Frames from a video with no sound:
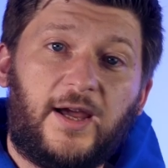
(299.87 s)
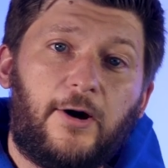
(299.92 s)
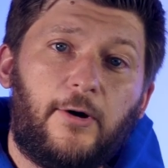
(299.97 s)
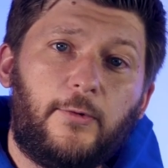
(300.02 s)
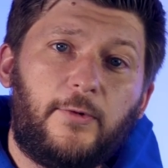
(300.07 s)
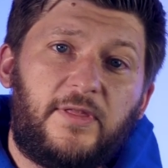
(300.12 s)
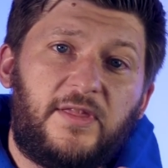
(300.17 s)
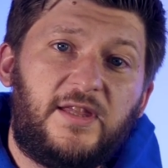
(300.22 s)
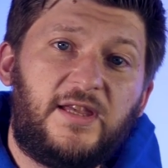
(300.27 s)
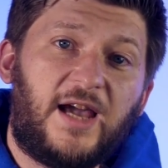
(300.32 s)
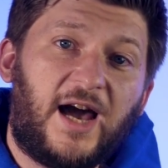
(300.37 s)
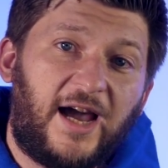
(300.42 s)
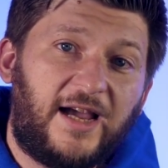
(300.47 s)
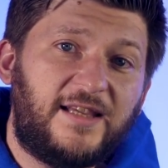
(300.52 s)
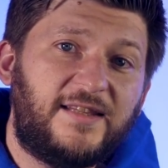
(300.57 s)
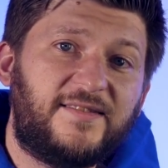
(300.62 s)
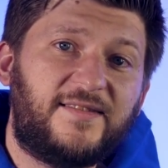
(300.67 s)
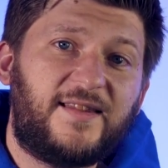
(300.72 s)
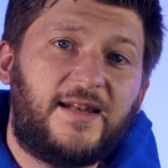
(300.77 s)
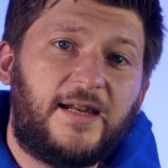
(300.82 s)
now the
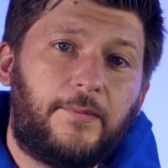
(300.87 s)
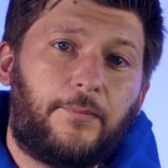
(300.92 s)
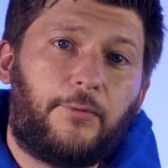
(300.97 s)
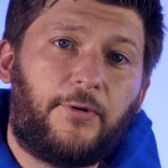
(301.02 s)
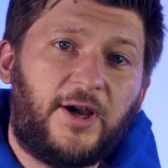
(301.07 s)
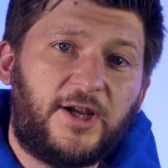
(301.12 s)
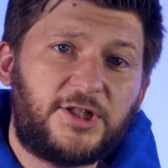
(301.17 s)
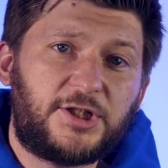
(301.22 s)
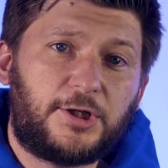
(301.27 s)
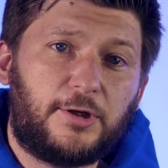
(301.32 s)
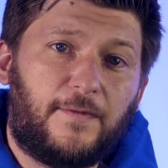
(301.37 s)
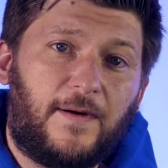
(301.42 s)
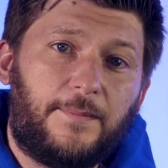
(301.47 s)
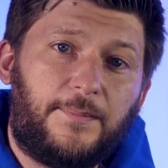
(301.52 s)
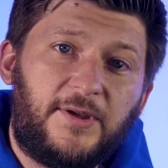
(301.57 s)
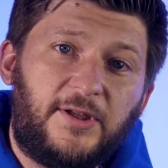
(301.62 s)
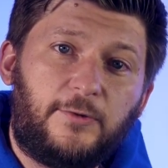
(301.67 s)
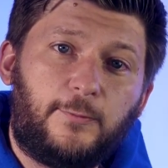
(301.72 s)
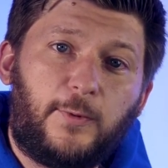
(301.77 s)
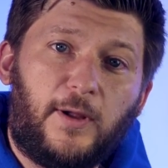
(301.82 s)
high static pressure of a
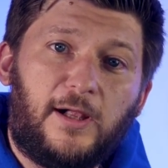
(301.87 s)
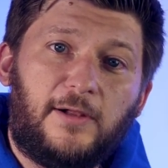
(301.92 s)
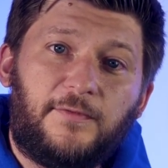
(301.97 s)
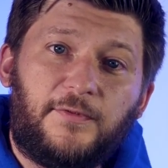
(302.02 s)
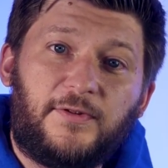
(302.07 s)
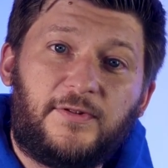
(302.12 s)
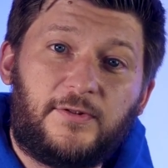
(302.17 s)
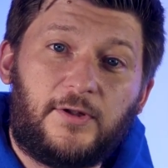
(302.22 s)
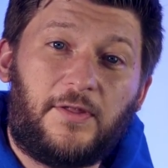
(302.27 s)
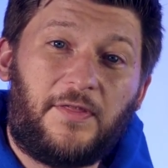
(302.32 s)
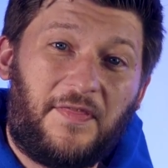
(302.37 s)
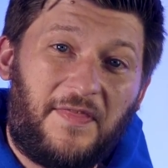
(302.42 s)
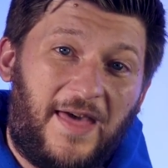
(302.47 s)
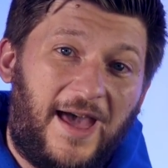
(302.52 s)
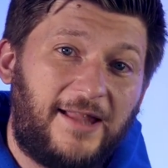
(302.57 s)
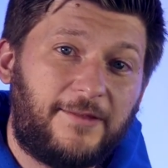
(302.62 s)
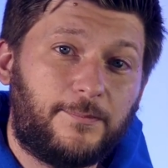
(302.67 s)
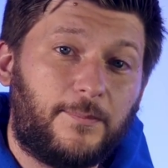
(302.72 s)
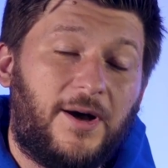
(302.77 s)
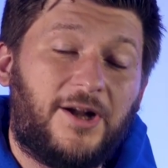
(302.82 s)
12 is not
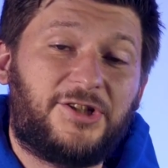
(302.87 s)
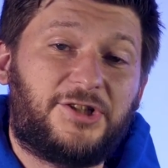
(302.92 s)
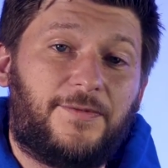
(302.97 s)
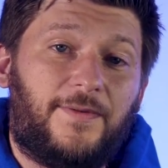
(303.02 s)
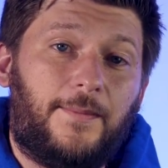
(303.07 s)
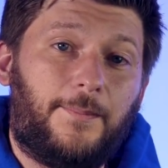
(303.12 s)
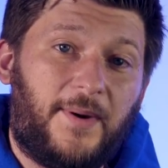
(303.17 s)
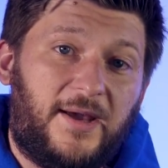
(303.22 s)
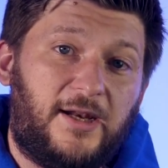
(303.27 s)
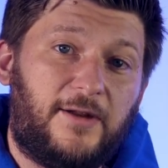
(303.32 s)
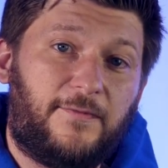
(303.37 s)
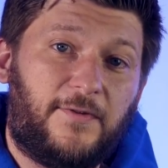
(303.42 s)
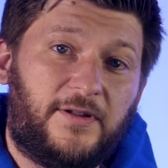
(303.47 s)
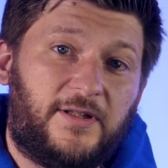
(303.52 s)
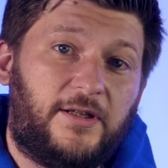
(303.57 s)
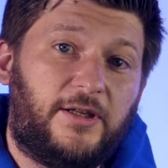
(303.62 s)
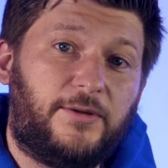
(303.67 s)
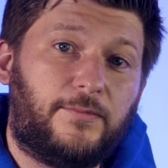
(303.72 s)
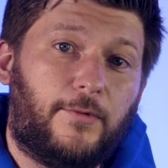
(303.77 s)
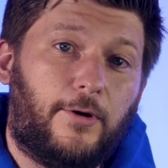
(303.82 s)
that much of a
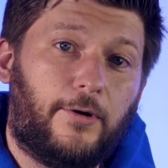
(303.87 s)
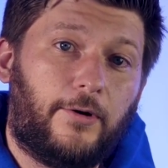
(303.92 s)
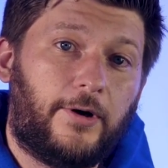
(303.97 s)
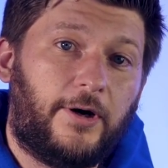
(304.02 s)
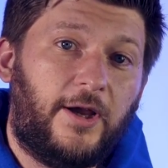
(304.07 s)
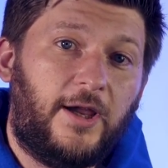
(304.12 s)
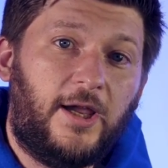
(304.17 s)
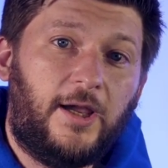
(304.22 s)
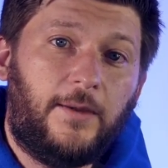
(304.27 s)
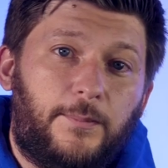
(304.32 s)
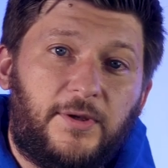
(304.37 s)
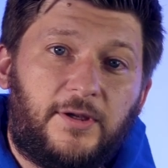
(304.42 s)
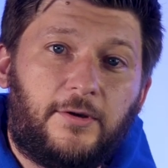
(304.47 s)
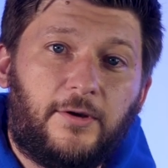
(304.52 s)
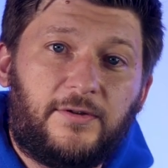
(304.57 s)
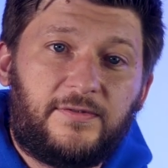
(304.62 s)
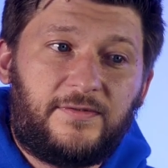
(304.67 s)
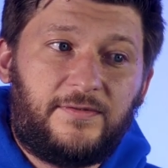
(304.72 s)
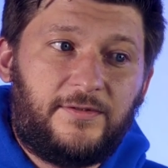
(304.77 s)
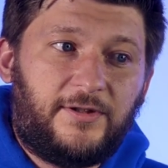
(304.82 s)
benefit anymore
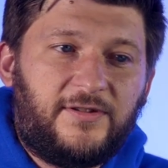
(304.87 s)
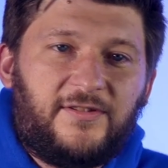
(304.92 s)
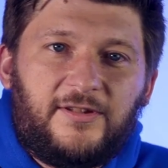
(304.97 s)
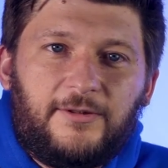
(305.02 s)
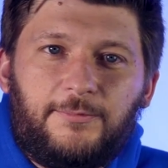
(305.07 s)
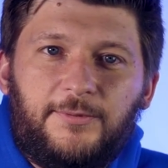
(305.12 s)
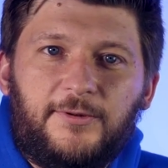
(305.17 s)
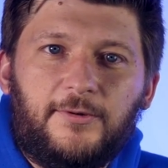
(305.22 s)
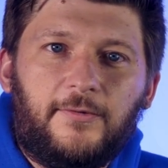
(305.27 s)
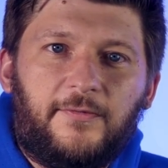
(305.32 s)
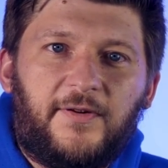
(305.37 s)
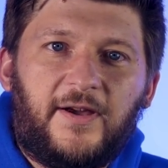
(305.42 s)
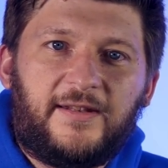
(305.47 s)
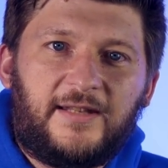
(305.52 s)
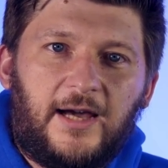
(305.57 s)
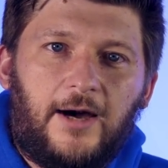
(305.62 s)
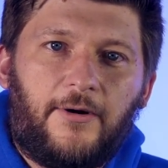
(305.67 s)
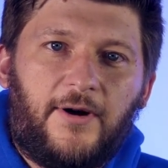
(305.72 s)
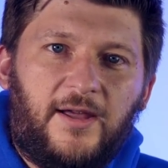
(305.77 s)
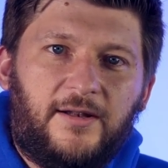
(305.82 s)
because the CPU fan
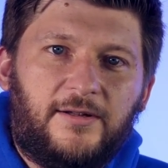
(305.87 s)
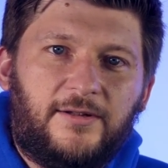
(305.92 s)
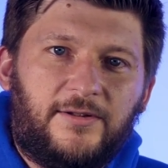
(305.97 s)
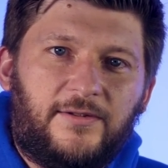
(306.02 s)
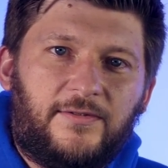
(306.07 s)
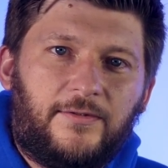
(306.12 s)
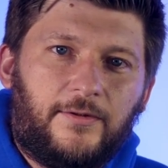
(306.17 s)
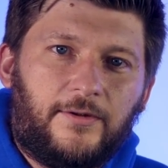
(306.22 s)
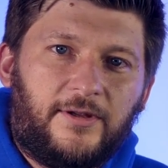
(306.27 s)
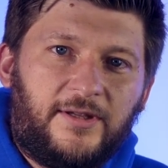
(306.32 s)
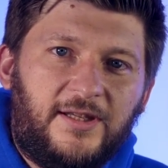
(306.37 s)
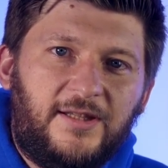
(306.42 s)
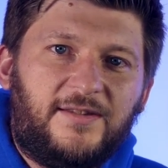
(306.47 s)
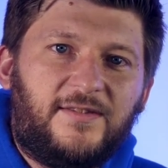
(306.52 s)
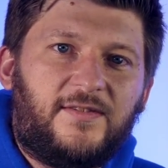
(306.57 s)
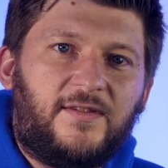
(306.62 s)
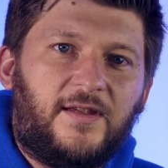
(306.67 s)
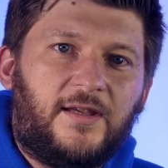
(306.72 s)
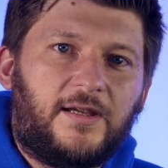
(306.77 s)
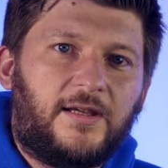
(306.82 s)
now handles the
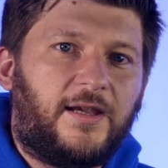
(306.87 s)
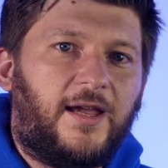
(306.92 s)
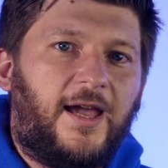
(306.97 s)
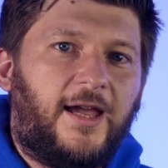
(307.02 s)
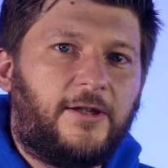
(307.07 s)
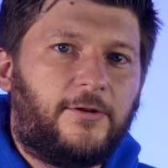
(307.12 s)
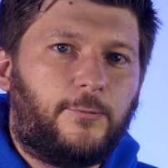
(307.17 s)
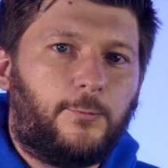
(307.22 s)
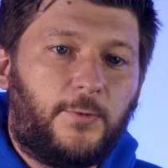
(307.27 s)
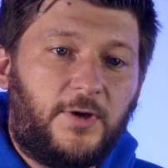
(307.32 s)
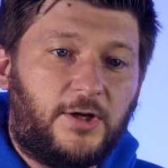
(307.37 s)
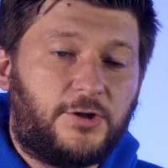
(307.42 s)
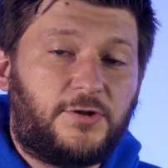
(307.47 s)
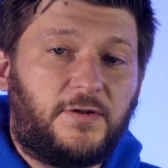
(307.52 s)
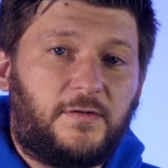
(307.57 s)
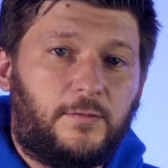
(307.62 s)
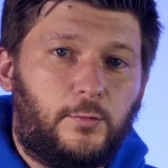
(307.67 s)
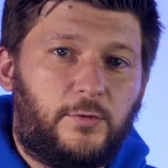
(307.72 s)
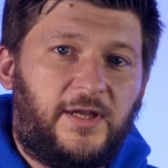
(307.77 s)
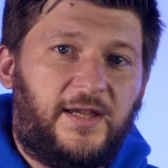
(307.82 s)
heatsink and we are
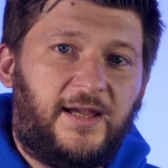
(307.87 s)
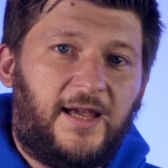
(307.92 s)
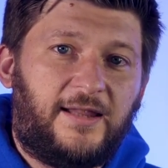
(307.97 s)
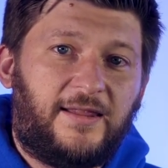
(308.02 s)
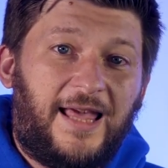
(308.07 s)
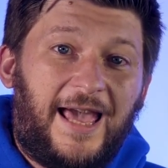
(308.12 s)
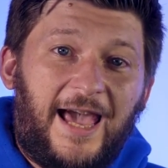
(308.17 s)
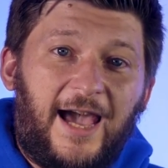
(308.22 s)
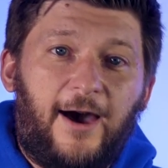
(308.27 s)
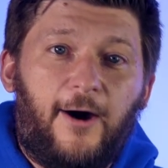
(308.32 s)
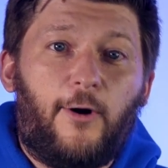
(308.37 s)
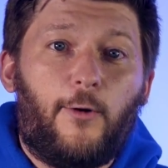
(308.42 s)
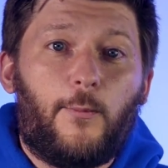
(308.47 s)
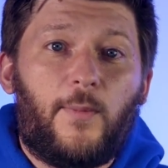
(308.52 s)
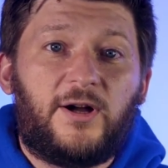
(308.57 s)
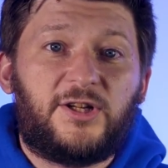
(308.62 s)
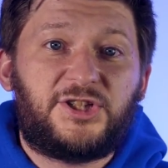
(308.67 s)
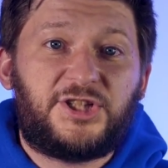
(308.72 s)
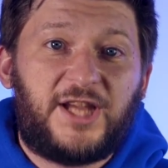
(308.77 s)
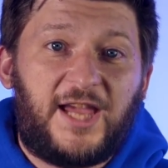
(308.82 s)
just looking at how
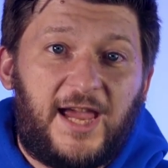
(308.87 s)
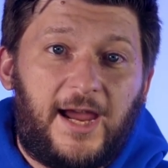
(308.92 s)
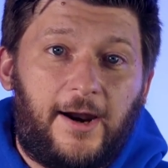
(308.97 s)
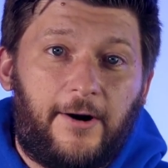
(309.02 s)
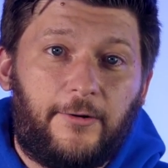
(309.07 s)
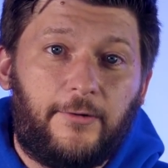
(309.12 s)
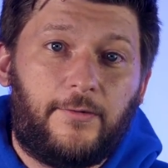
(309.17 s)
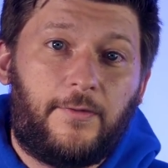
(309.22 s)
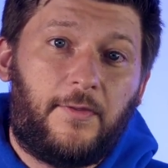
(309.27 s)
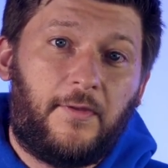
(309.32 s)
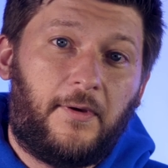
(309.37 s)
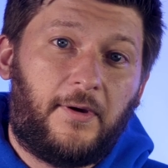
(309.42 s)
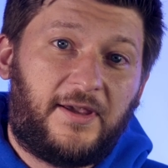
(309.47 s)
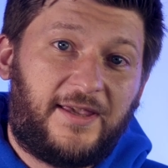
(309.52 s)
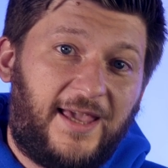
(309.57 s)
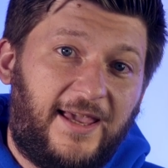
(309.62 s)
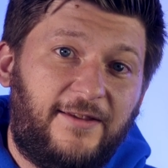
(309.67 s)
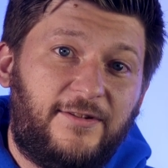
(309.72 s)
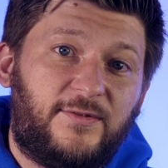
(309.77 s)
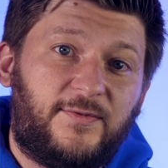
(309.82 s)
much air the
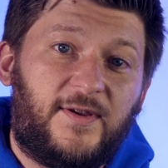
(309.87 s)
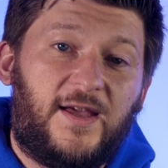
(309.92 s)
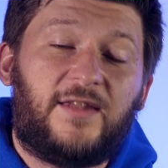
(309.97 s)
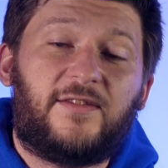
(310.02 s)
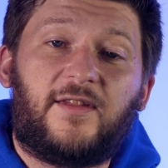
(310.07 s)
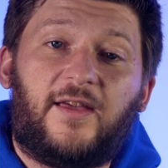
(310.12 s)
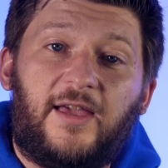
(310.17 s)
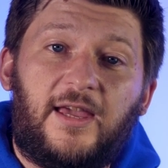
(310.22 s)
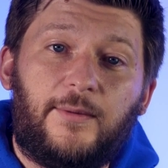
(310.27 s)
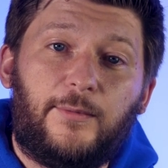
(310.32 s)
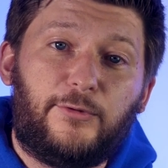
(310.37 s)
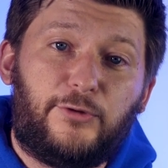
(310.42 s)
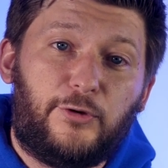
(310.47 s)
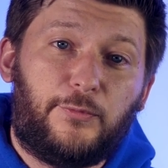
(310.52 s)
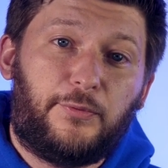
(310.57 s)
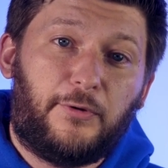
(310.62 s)
case fans are able to